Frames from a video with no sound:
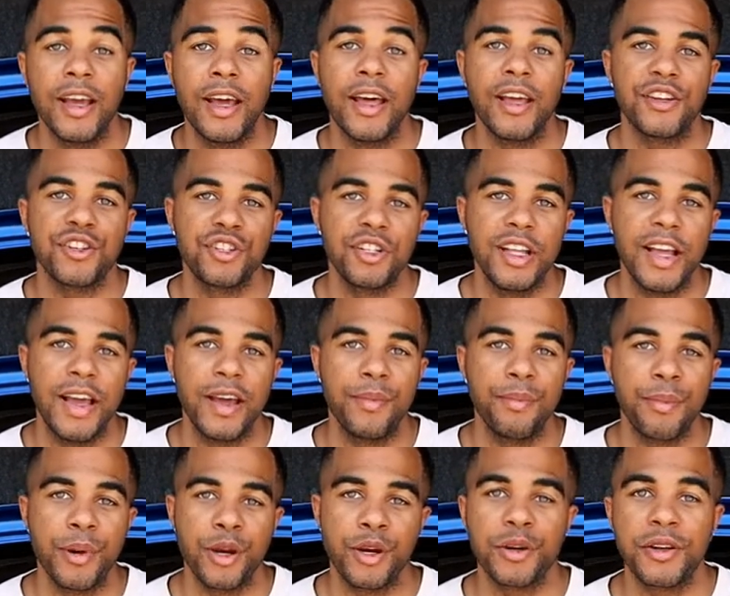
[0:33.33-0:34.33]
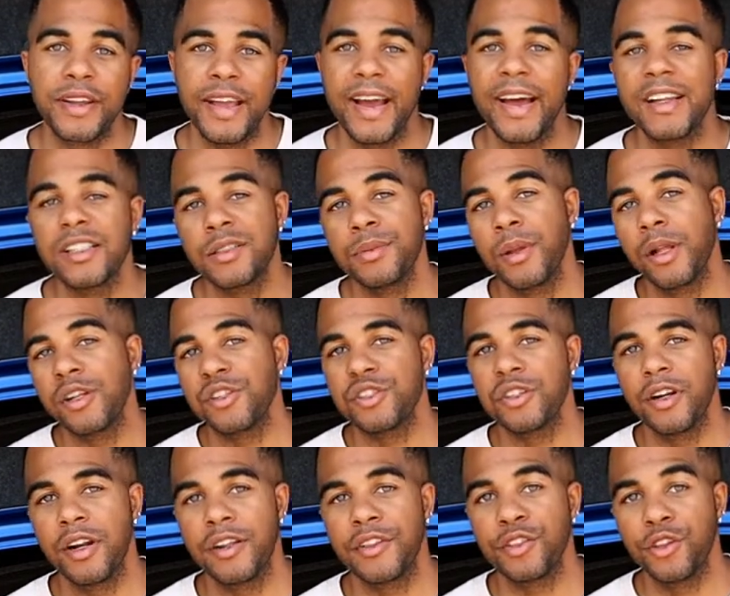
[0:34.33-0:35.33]
I actually had better gas mileage
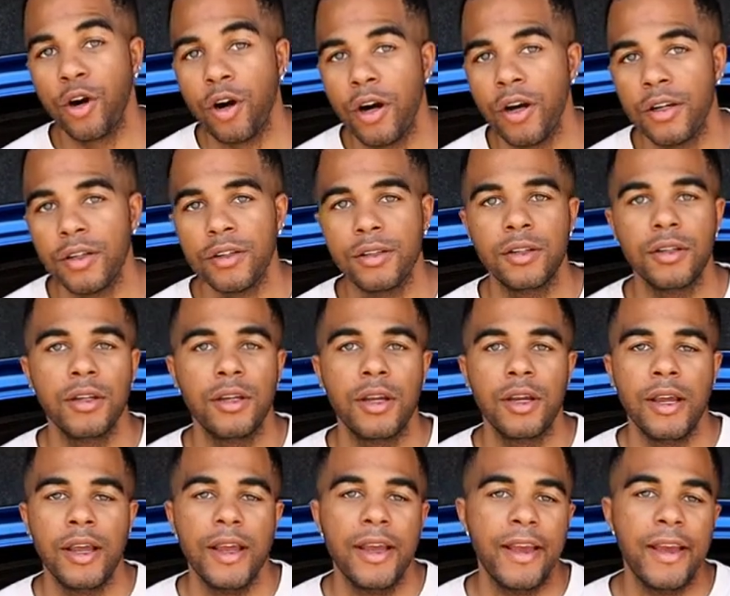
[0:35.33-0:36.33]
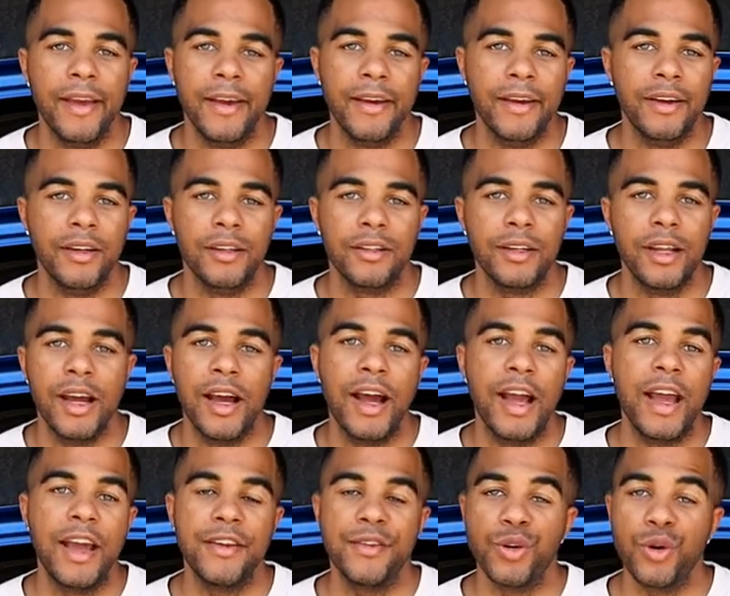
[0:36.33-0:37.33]
than I thought, and
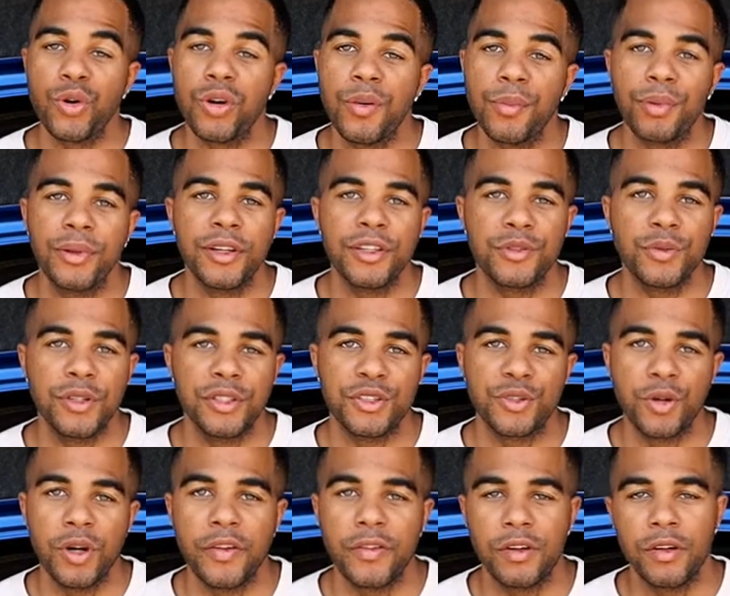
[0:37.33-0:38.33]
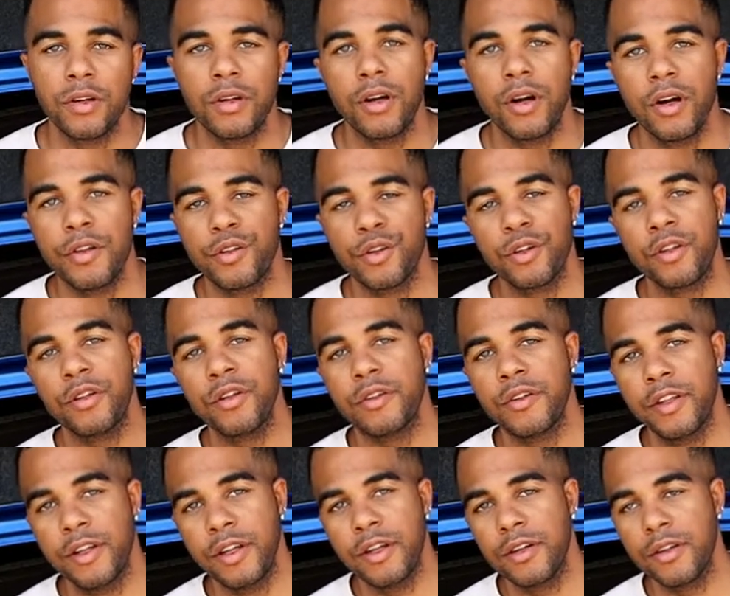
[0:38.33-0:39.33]
I had no complaints whatsoever other
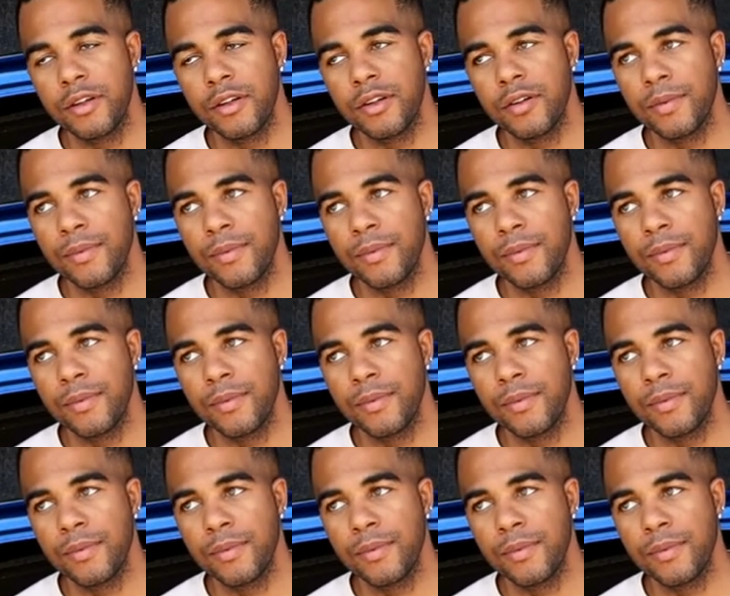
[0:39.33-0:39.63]
than